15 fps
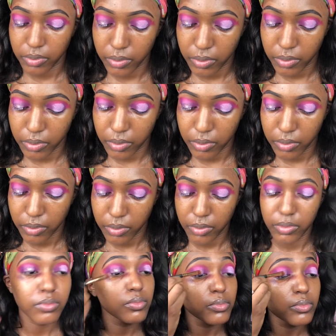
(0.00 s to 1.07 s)
next
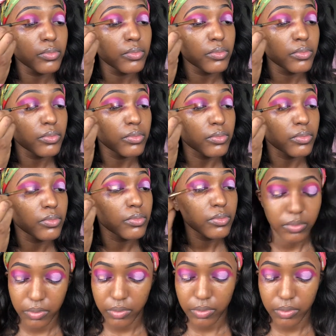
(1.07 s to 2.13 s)
shade, and
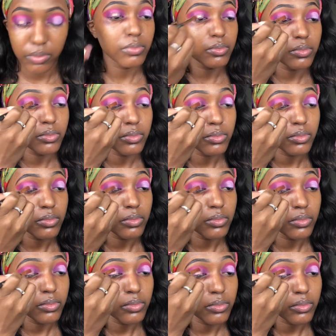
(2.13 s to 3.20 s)
then I applied that.